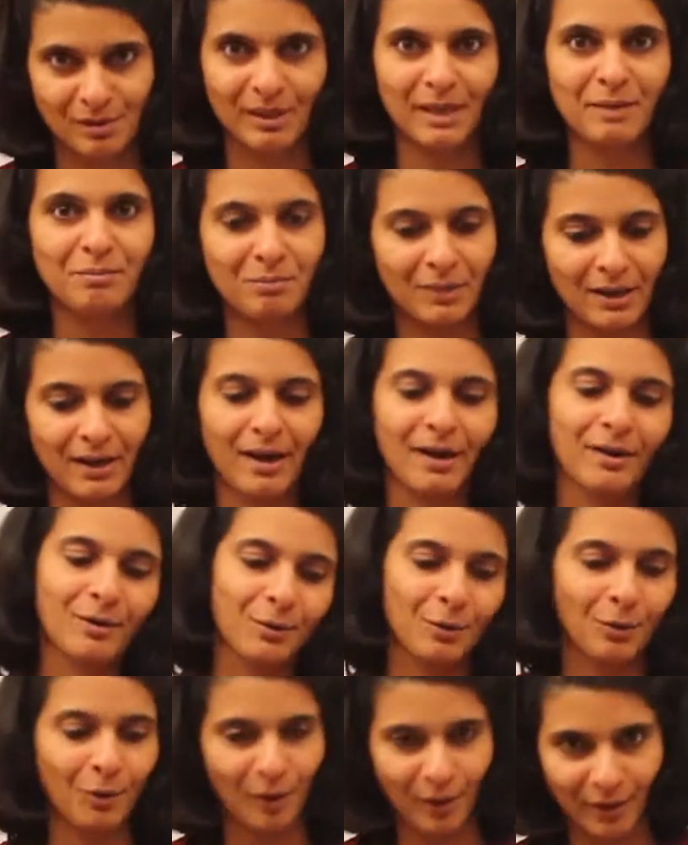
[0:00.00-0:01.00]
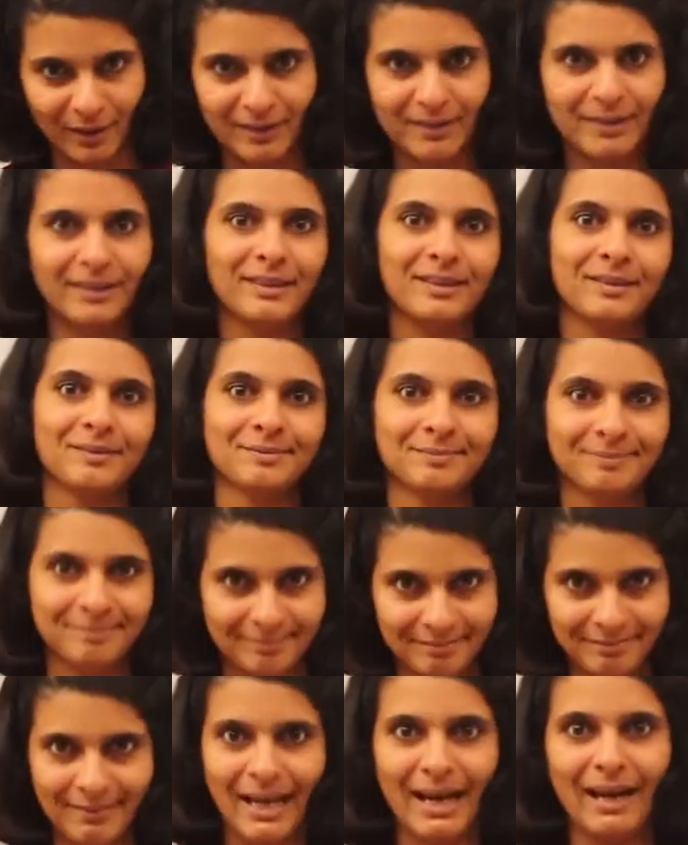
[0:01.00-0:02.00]
embark on
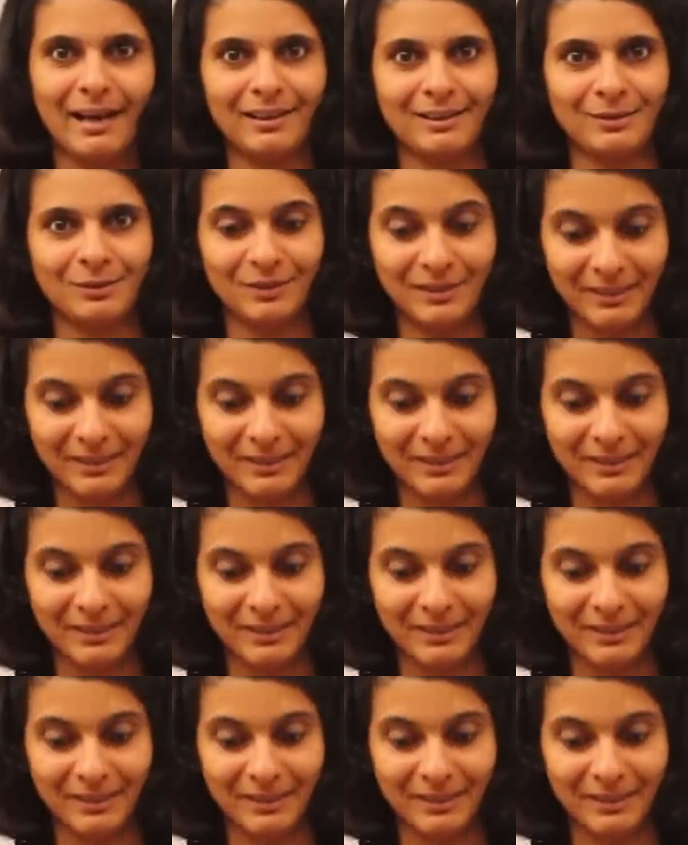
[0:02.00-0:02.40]
the math